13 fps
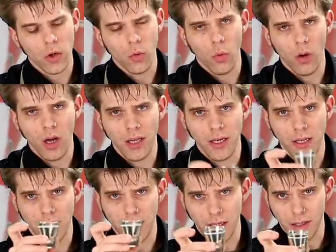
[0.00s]
you want
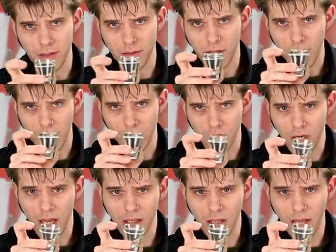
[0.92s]
is a
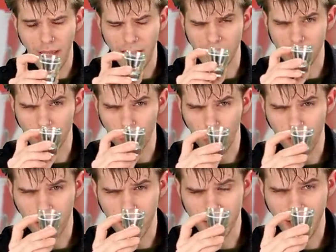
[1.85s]
shot glass
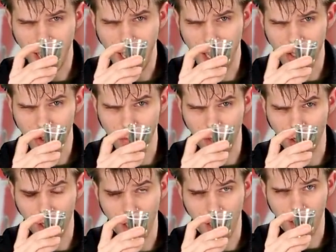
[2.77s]
with this hash
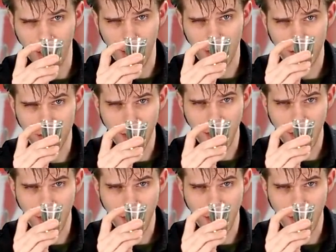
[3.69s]
mark on it, and this